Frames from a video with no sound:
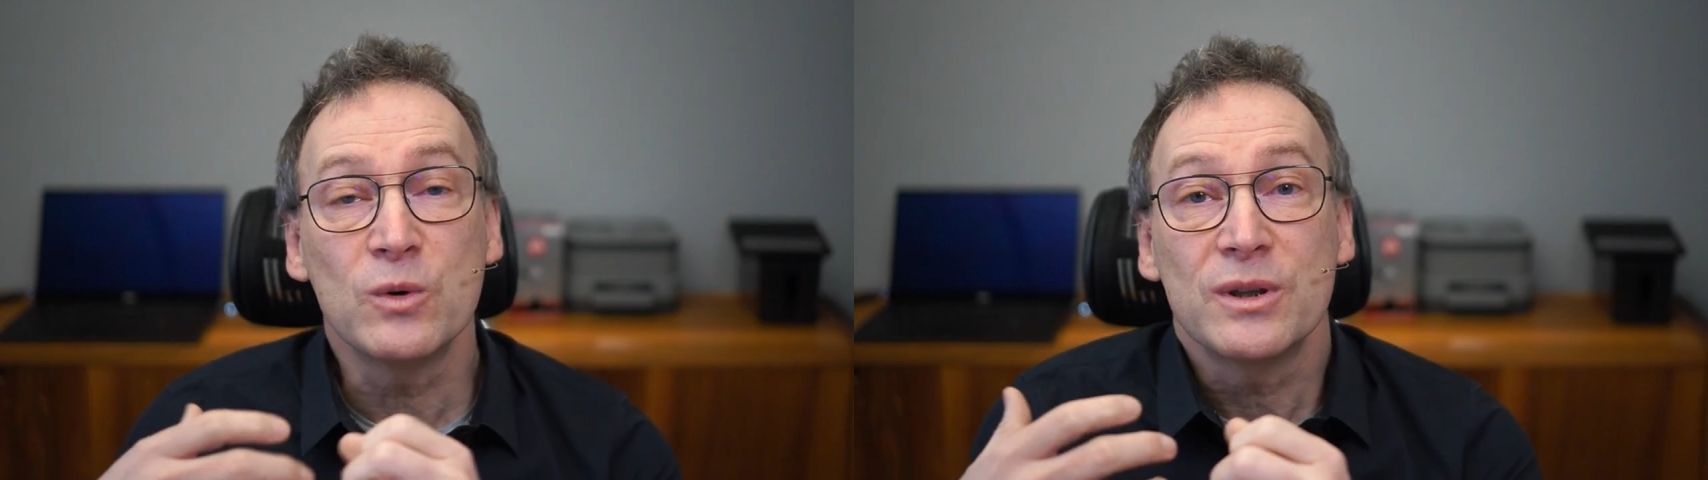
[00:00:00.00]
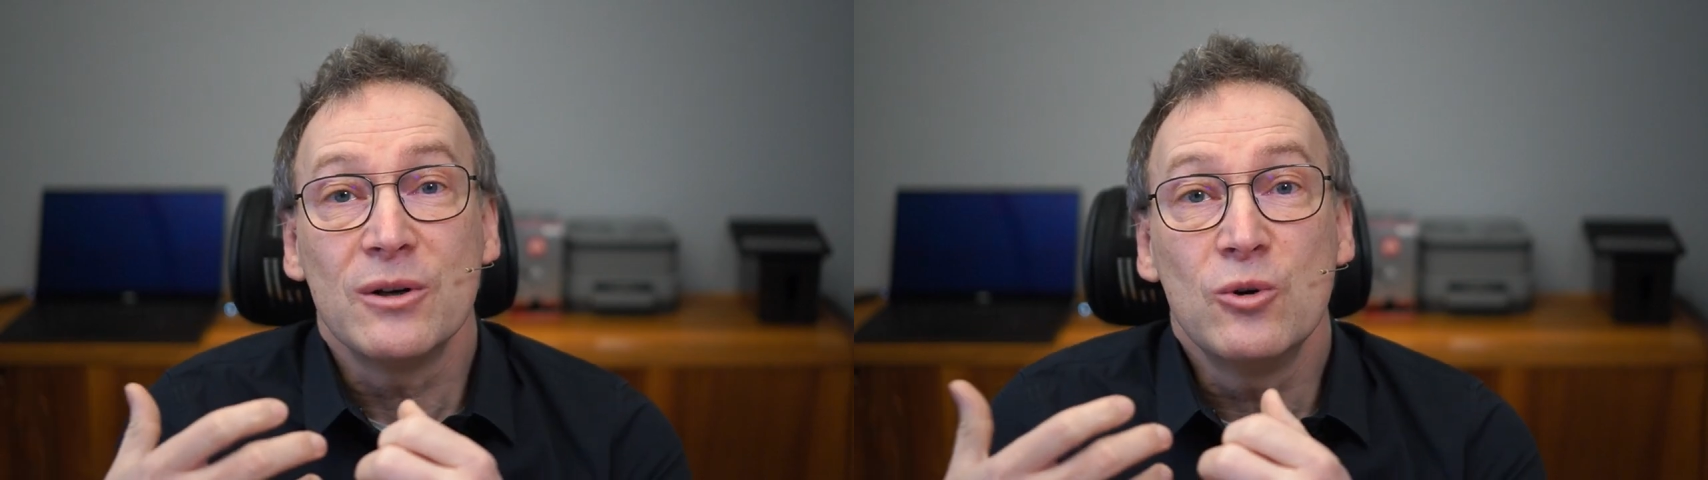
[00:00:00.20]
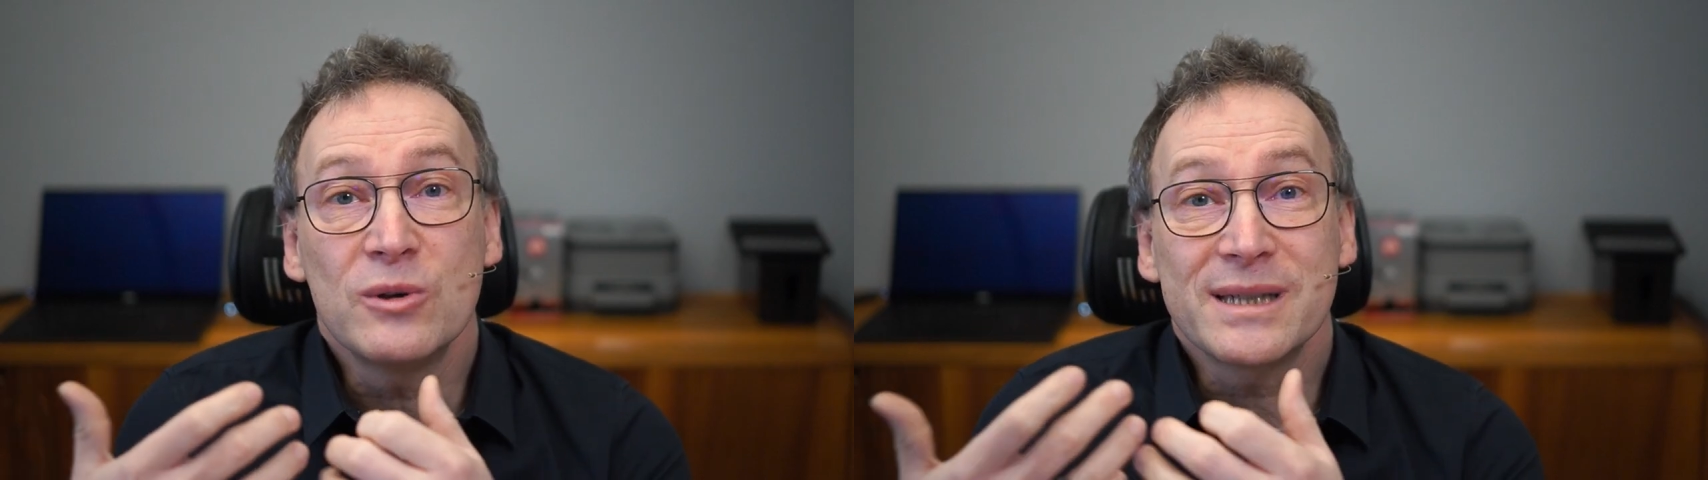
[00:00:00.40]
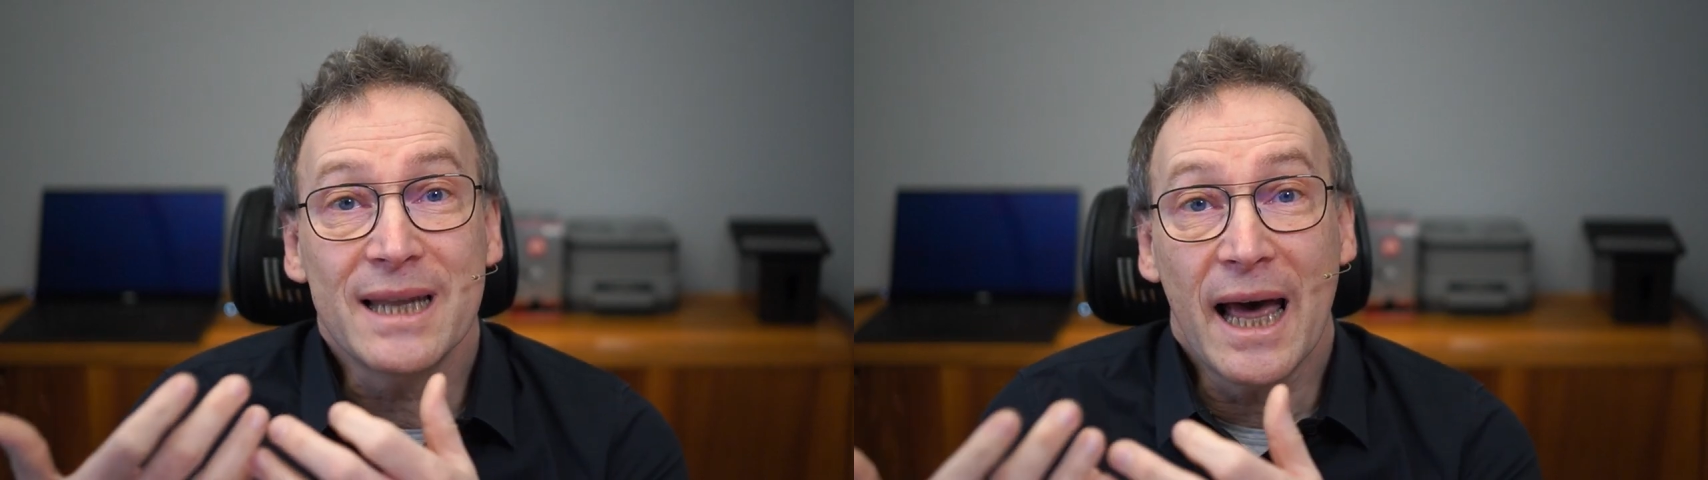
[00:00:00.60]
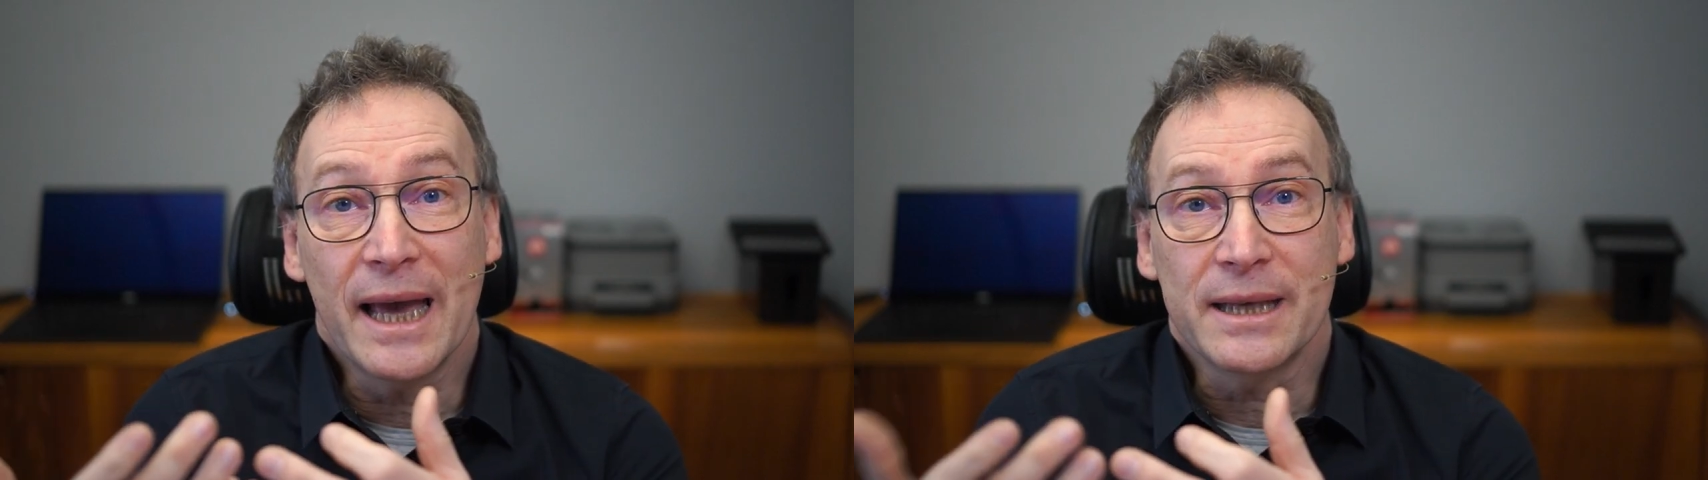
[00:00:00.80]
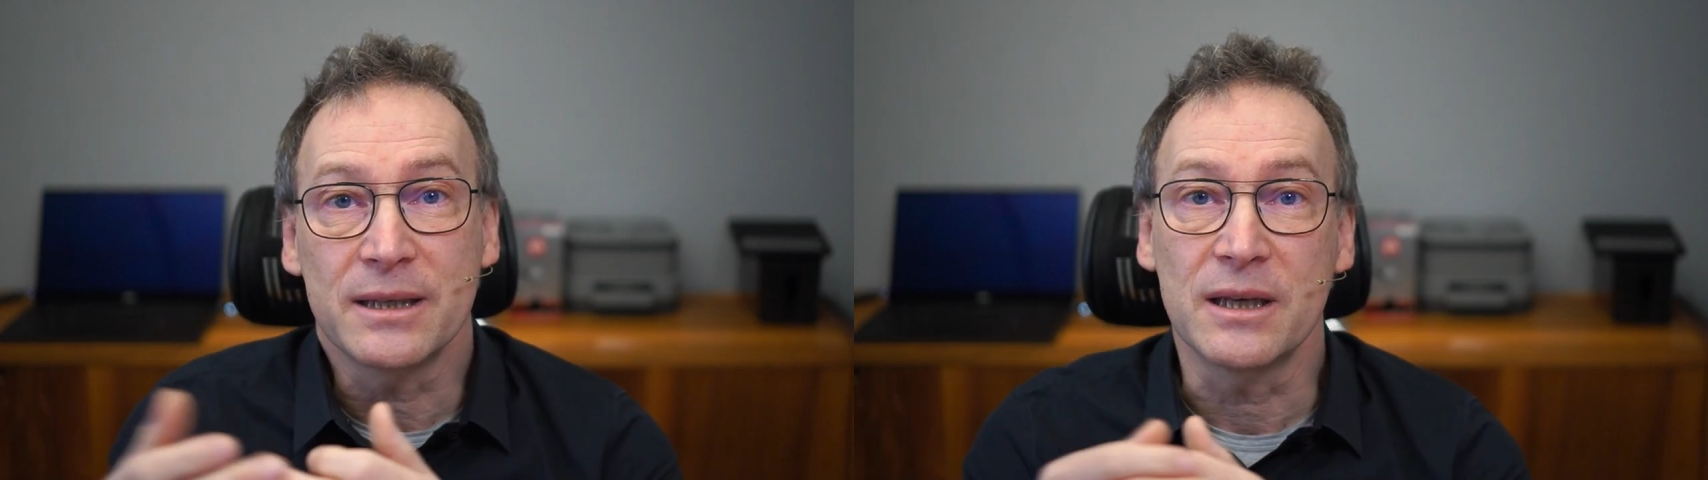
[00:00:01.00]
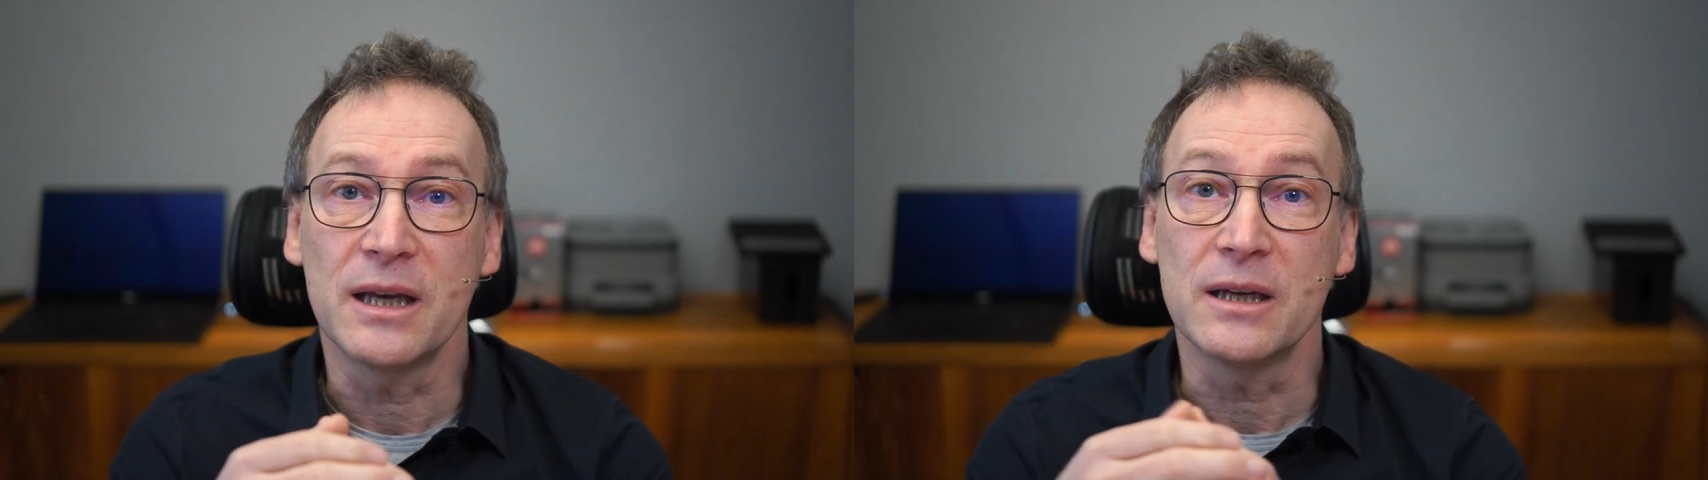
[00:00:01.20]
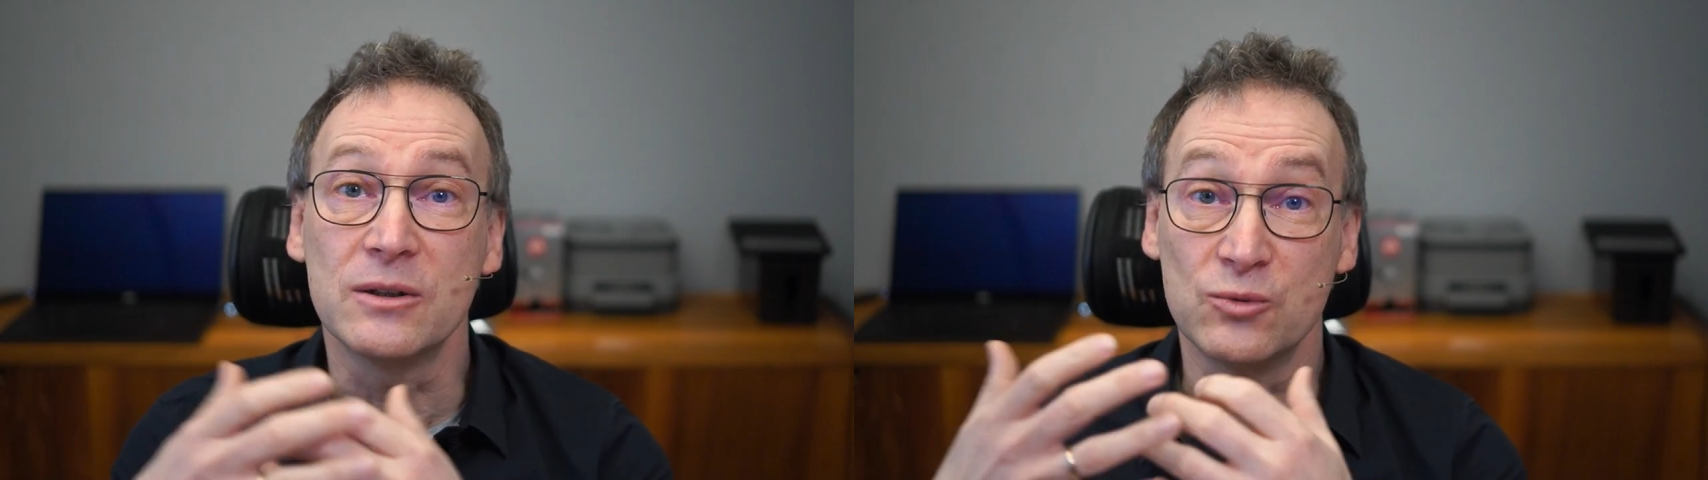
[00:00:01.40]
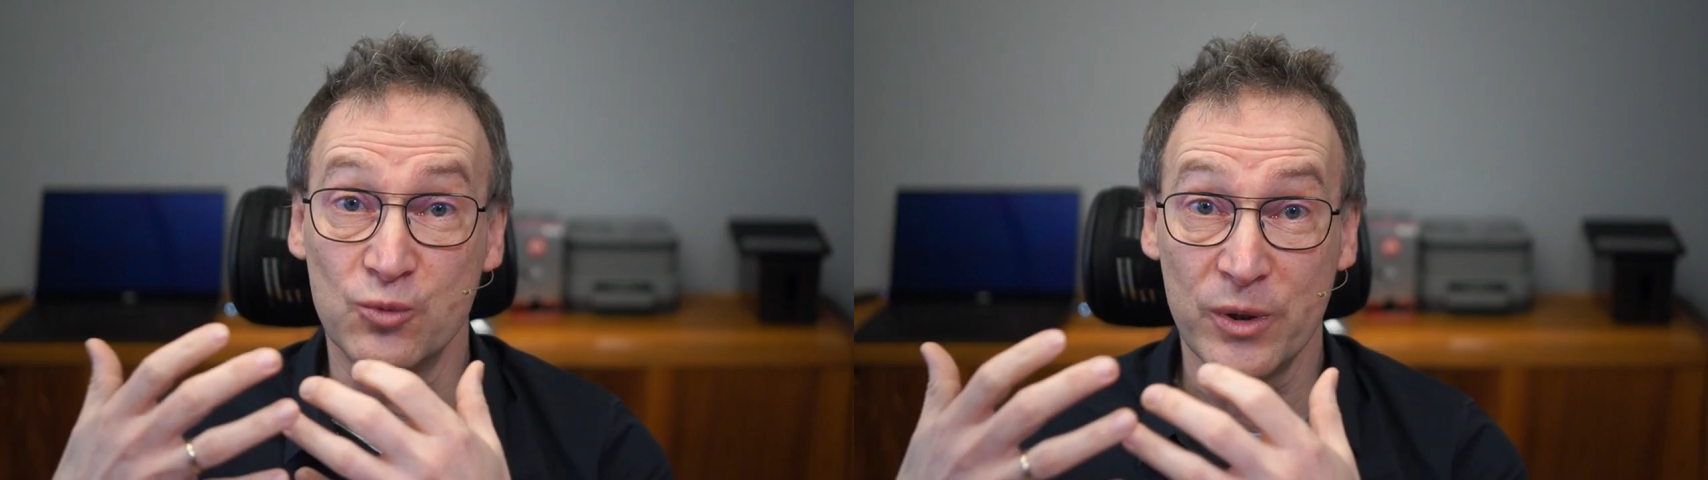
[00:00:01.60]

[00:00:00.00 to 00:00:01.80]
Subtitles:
what looks like a